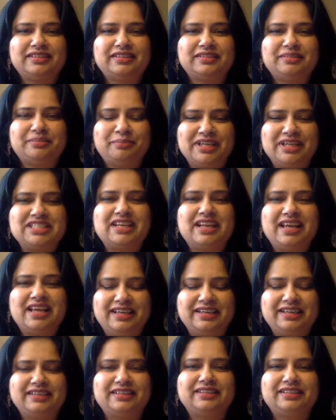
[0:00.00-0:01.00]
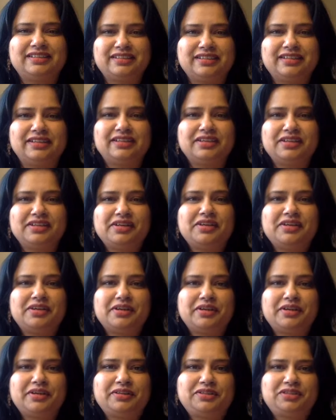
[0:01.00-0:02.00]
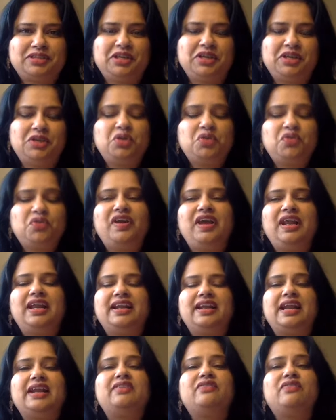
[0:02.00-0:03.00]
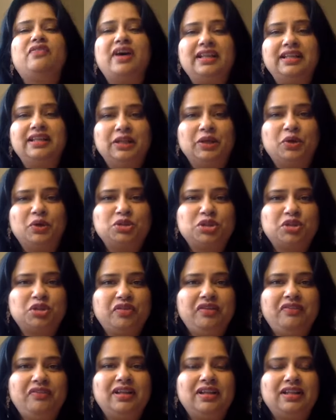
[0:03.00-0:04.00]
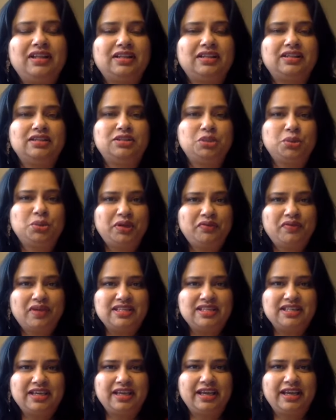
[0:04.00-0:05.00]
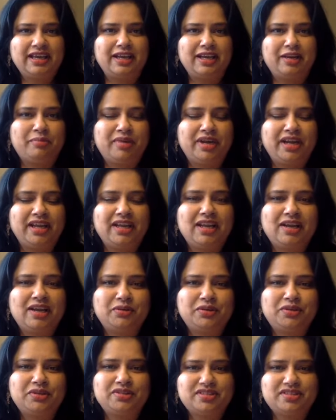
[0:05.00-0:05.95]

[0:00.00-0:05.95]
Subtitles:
Much lighter. Yeah. So you do feel it at 1 though. So we will do it once again and bring it down to